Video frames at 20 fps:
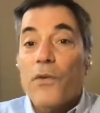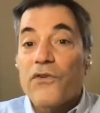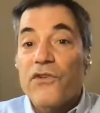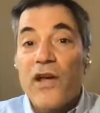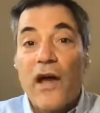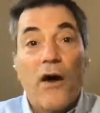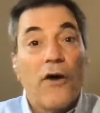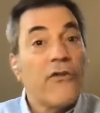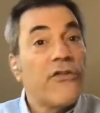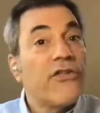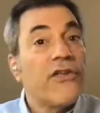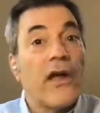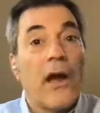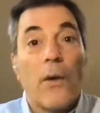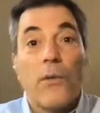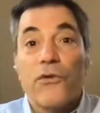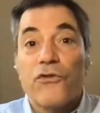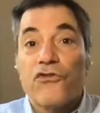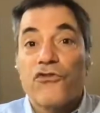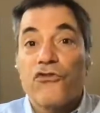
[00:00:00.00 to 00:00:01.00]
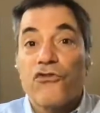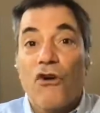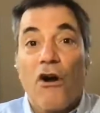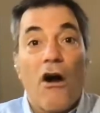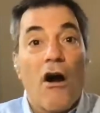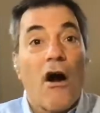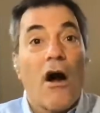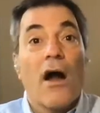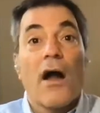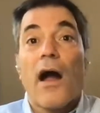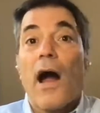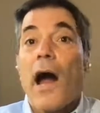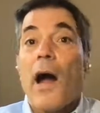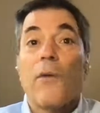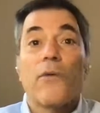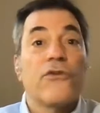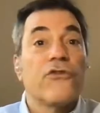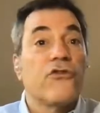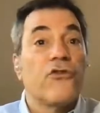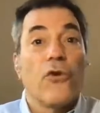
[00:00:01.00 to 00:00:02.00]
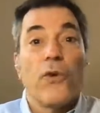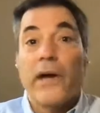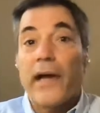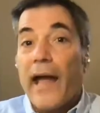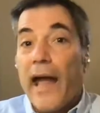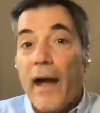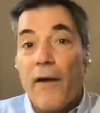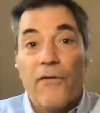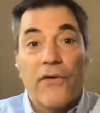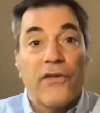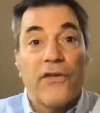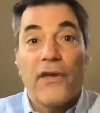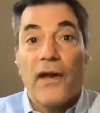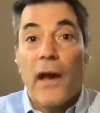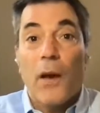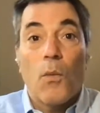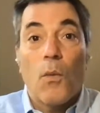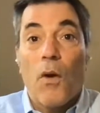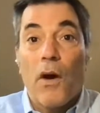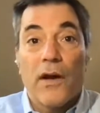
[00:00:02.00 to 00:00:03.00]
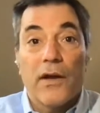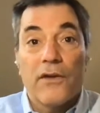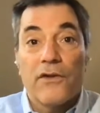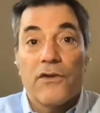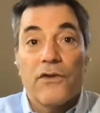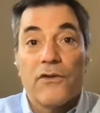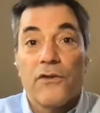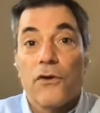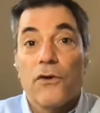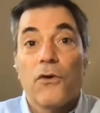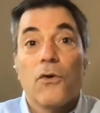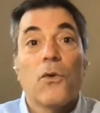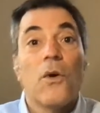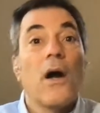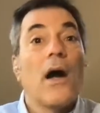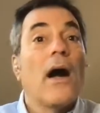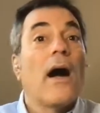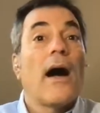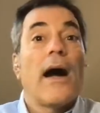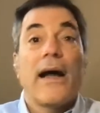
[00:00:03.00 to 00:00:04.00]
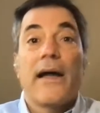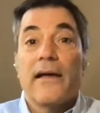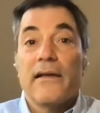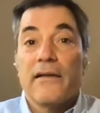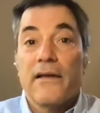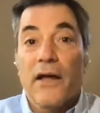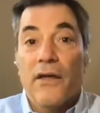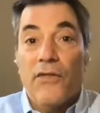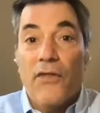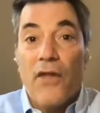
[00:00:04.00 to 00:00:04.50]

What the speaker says: healthy. I was strong. I was doing everything I wanted to do. I had done